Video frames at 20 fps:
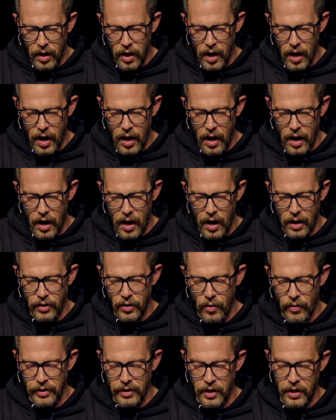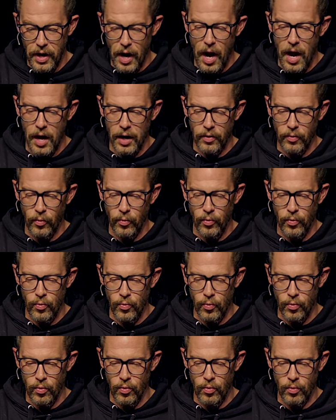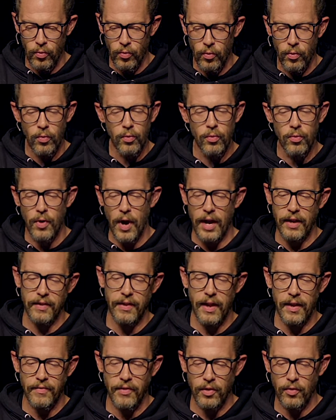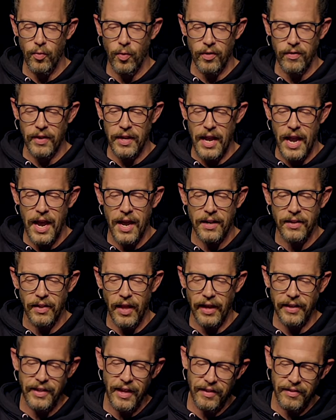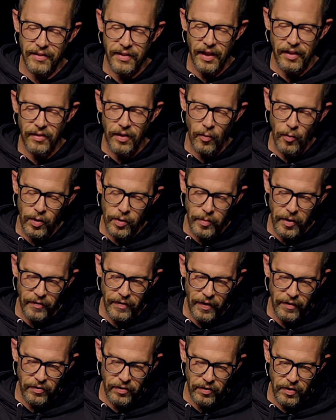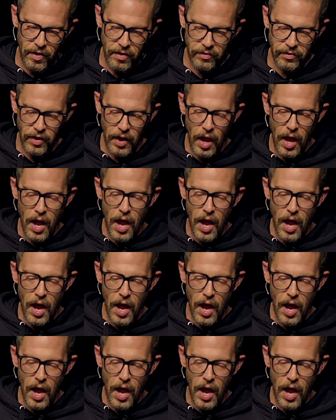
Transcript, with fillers: No, I did not. Ooh, I saved it towards the end. Like that's like one of my favorite songs.